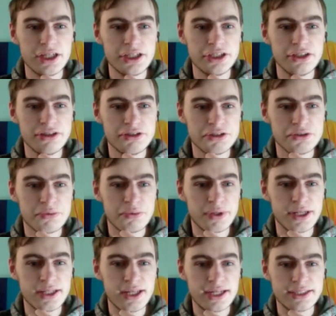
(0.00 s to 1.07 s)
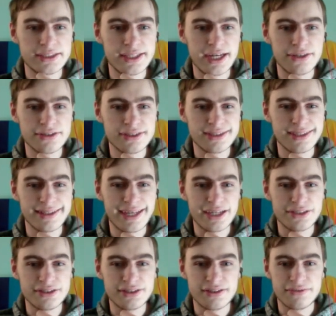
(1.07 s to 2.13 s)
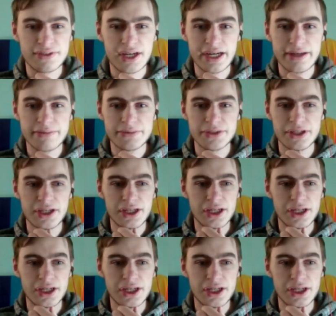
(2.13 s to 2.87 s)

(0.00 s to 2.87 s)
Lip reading: Do you just repeat lines thousands and thousands of times?